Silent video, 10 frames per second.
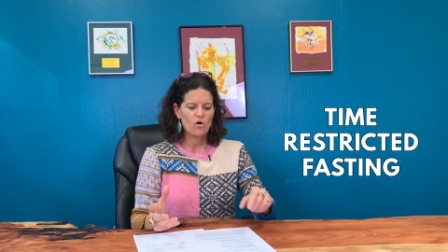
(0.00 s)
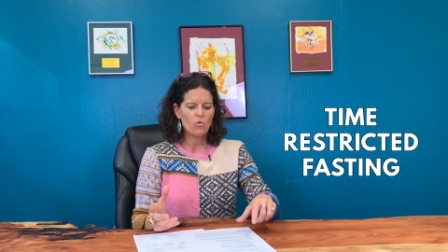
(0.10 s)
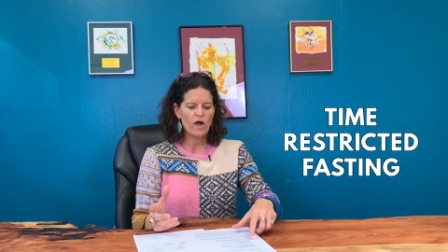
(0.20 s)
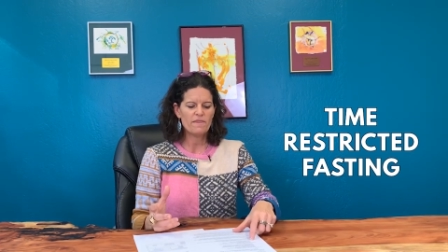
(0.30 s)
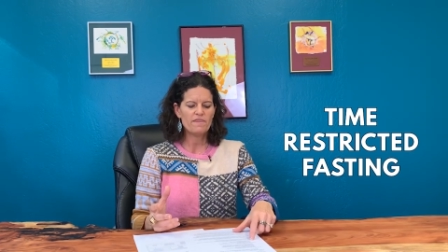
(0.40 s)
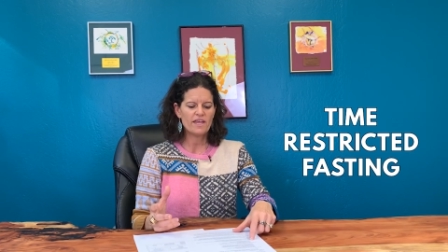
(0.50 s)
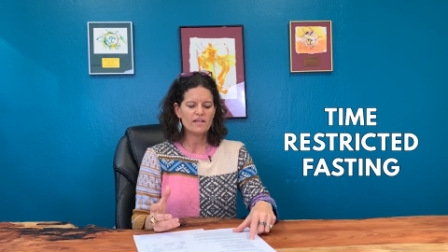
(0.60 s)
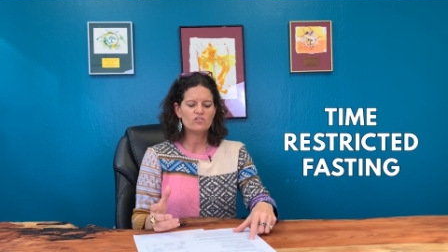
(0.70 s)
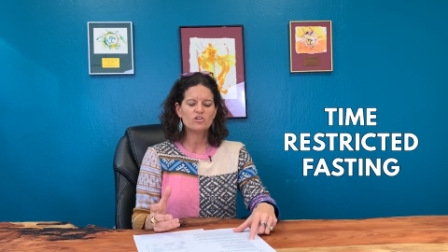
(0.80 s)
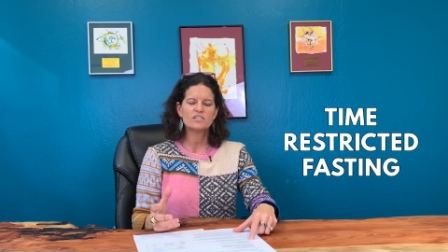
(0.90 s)
What
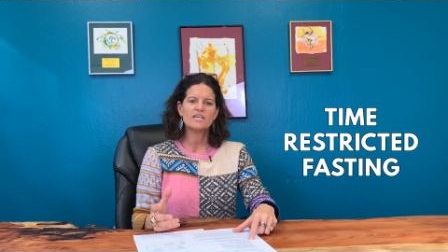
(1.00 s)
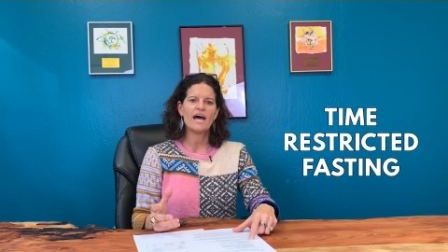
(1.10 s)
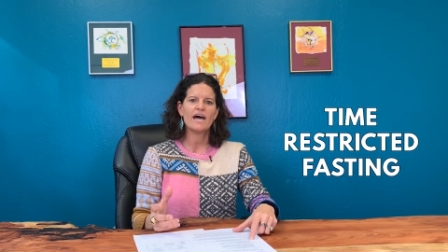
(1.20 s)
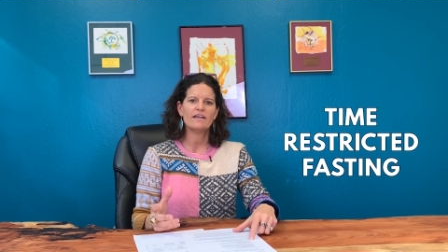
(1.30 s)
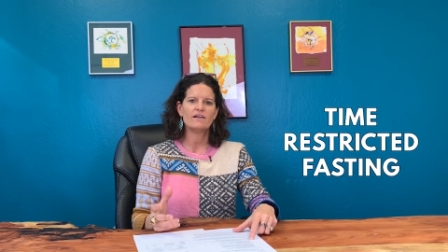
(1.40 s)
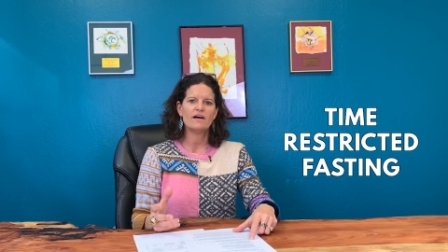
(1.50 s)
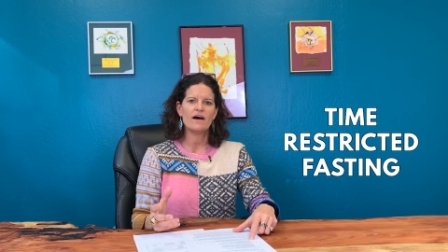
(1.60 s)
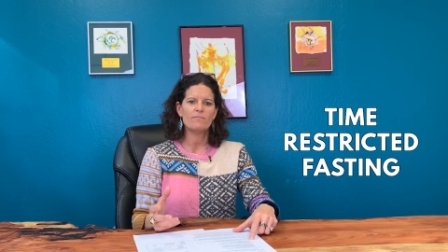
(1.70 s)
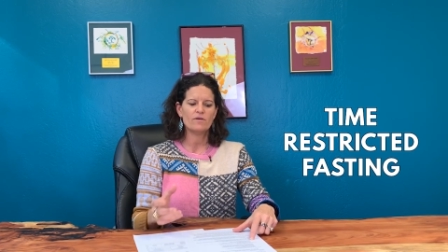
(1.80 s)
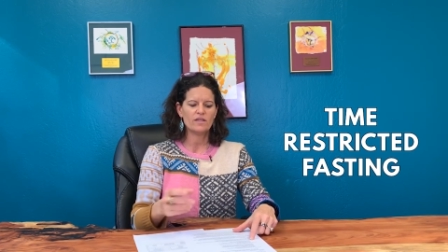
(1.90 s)
they looked at
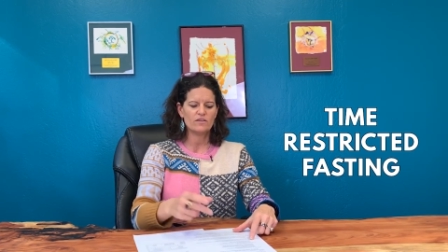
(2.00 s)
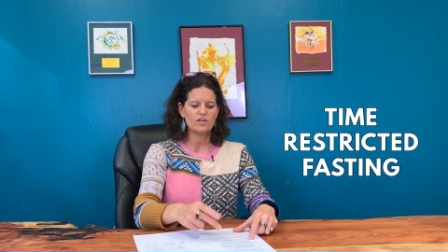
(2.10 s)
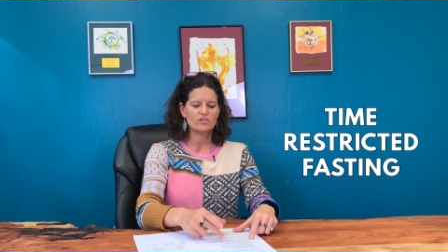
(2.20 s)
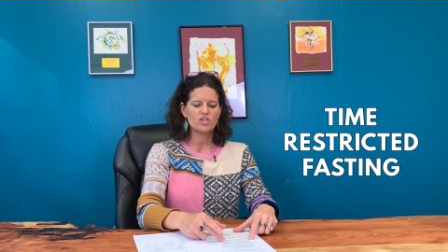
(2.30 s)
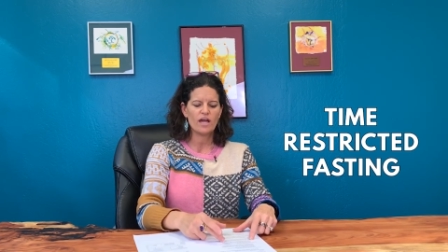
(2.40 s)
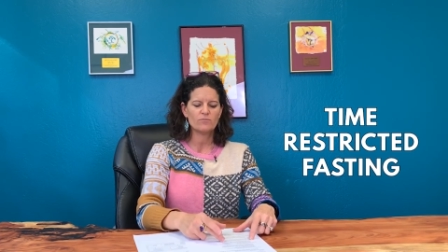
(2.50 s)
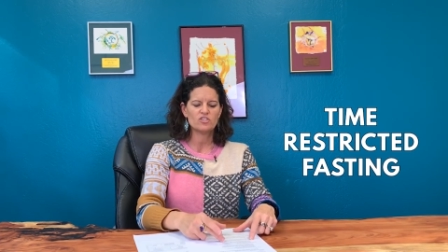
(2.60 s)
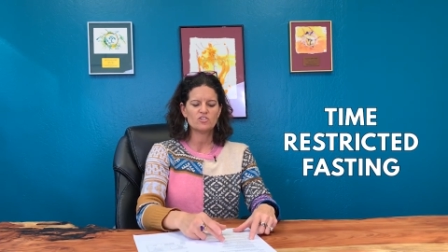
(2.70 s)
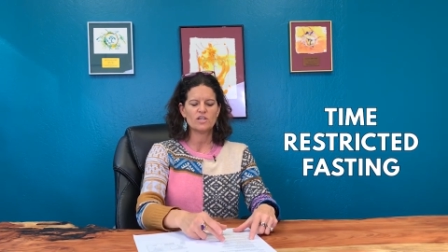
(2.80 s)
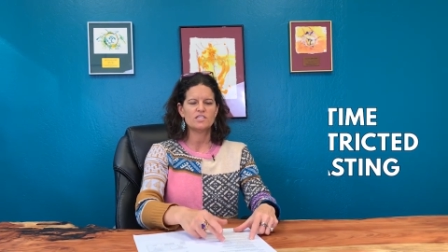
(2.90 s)
um, in their time
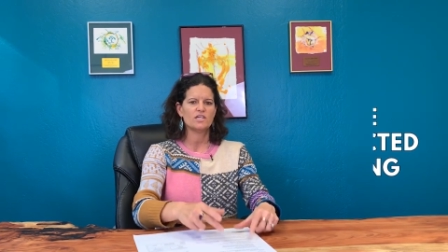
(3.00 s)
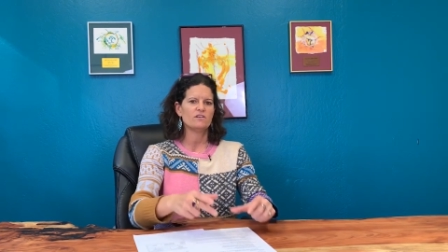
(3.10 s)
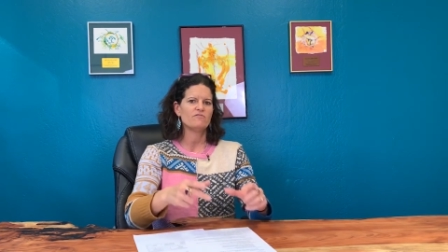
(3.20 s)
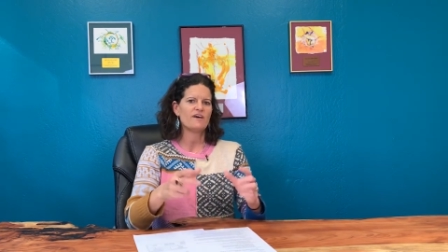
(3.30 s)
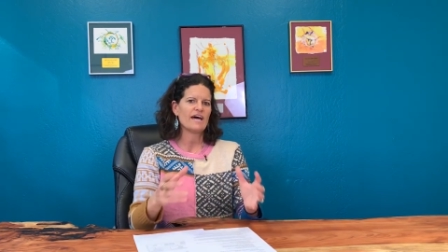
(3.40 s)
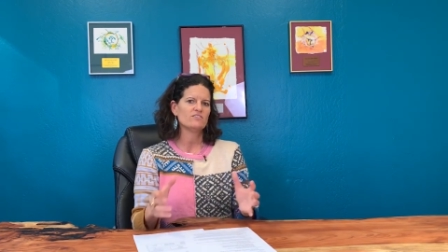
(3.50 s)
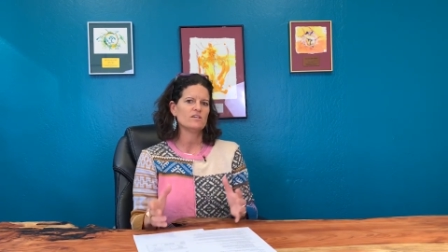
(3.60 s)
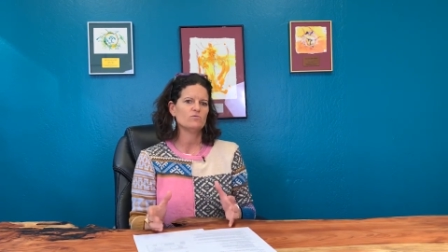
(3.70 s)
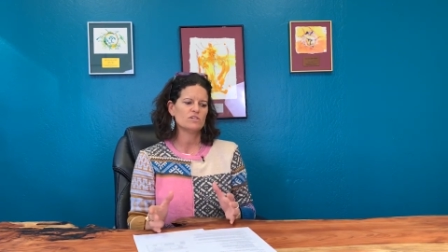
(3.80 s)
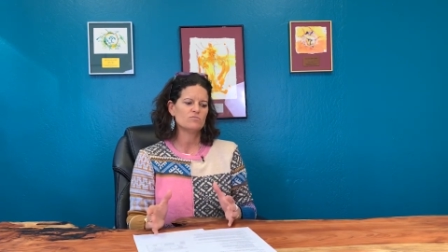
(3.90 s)
restricted
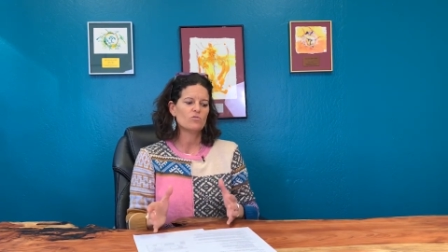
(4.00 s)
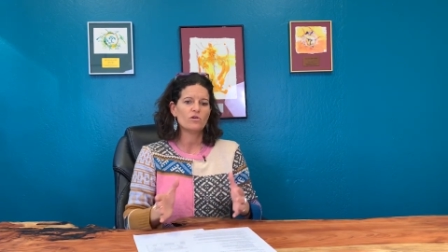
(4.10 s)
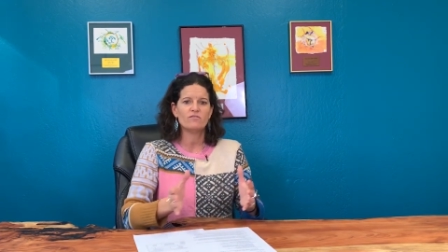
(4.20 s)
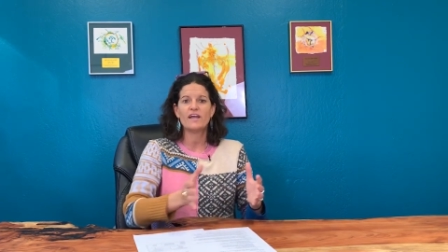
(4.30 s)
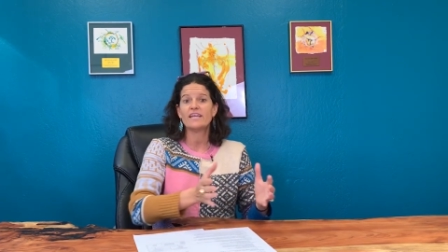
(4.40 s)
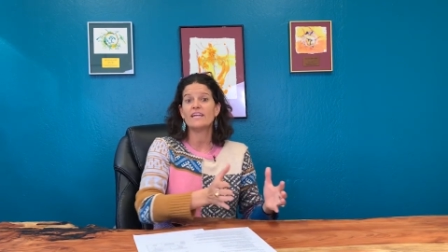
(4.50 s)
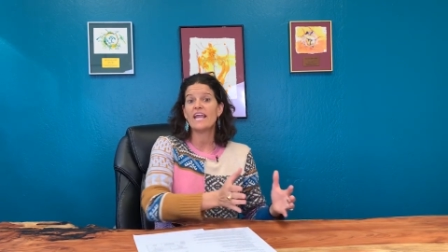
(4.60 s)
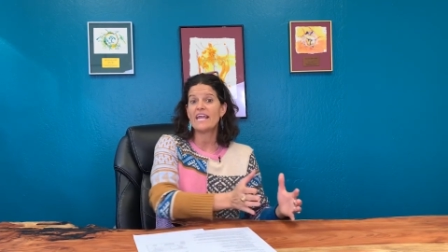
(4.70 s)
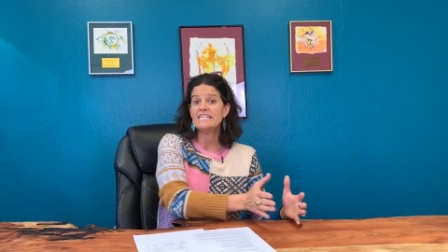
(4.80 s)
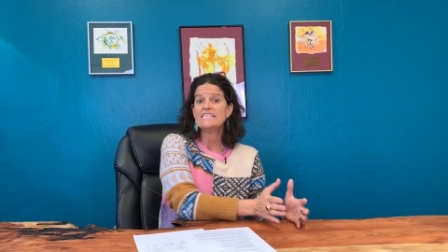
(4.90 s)
fasting was more of like an
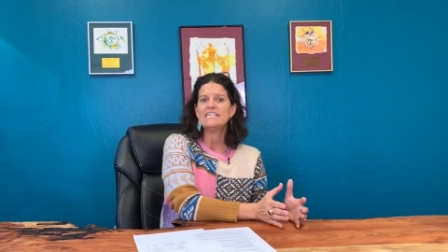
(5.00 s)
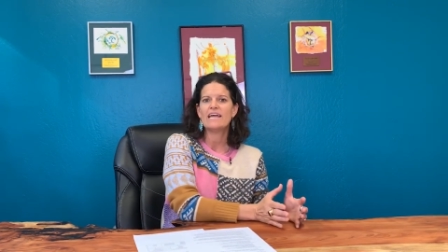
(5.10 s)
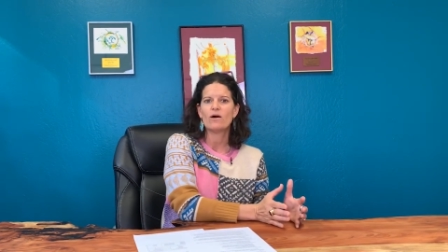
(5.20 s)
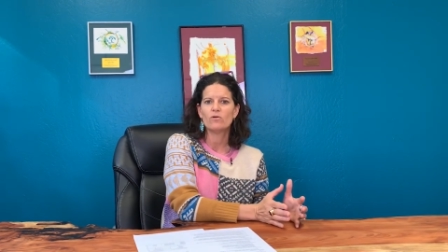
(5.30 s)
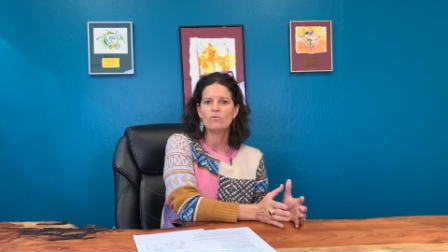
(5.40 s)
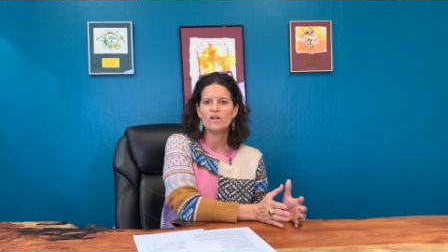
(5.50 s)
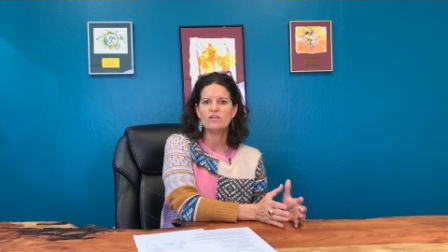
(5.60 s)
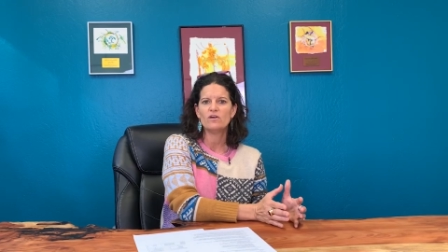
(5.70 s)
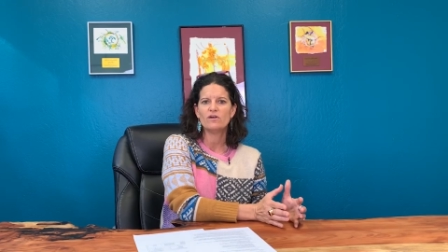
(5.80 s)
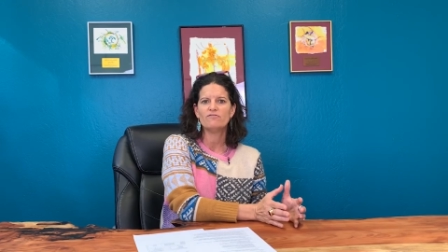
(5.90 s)
18 hour
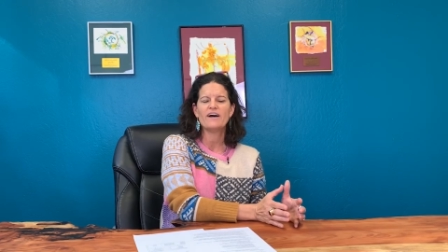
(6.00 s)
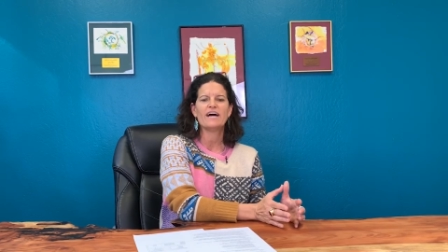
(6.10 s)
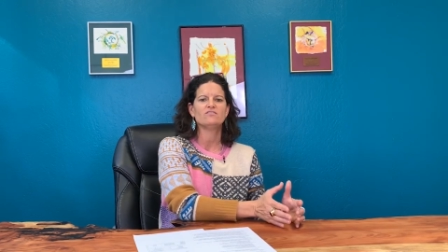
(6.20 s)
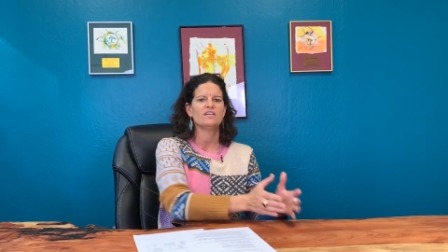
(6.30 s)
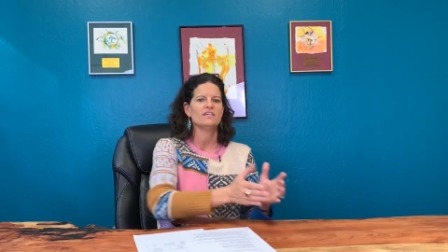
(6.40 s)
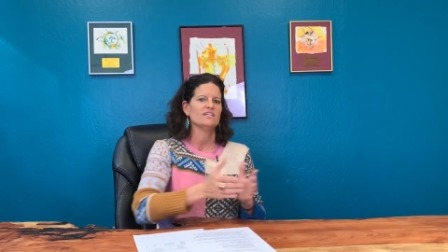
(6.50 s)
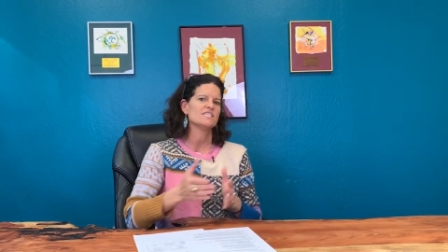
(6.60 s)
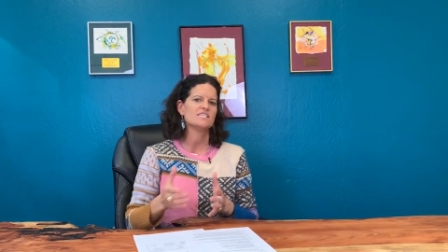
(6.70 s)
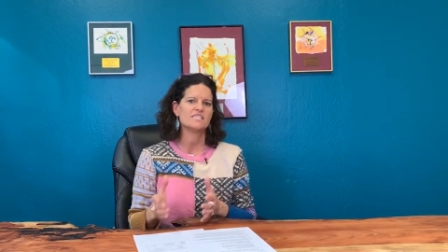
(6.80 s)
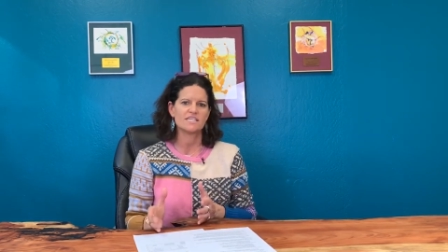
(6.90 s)
window of fasting and
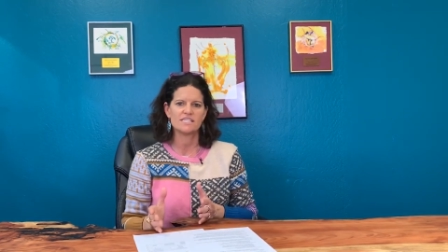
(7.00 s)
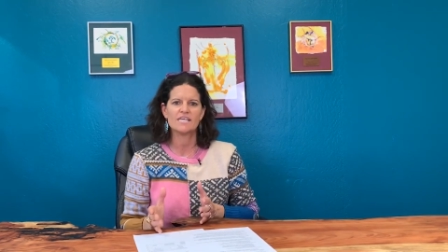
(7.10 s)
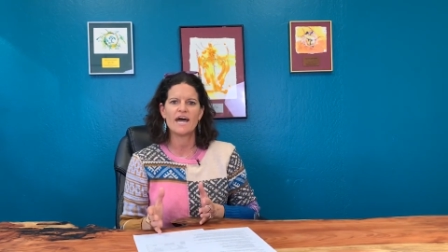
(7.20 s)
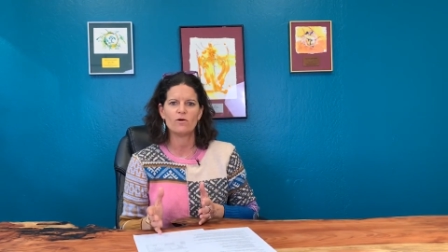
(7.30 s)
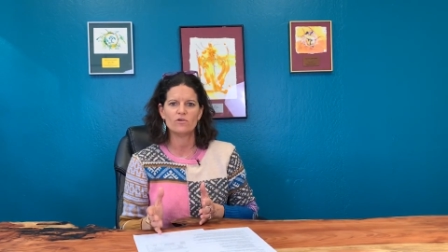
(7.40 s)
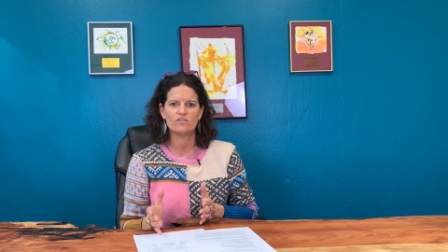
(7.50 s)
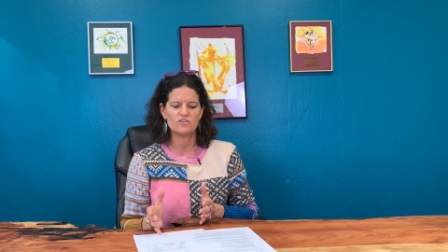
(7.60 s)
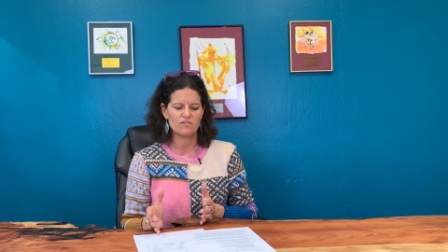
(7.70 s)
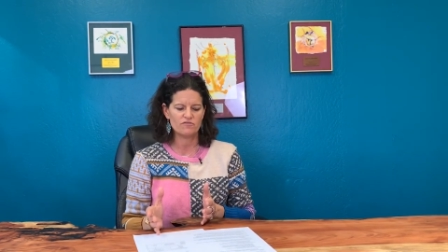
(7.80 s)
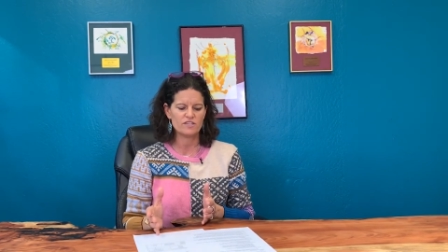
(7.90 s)
six hours
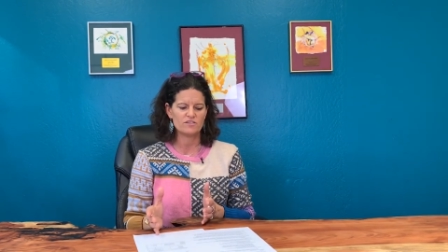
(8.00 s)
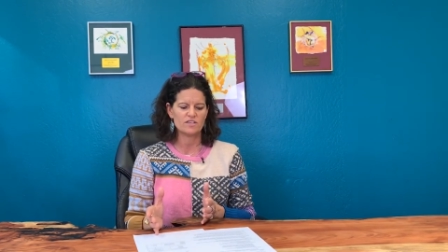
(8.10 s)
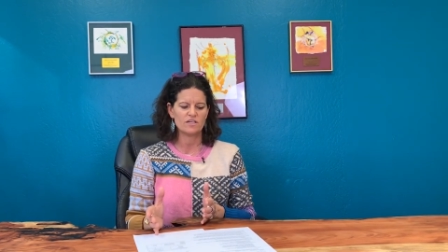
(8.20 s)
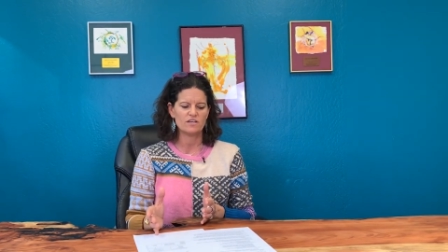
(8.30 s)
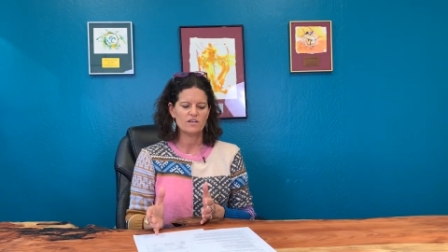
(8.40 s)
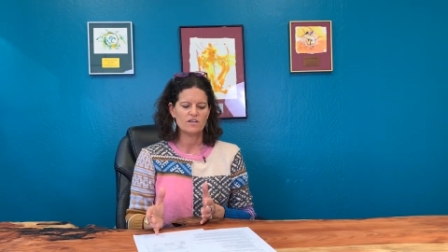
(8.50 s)
of feasting.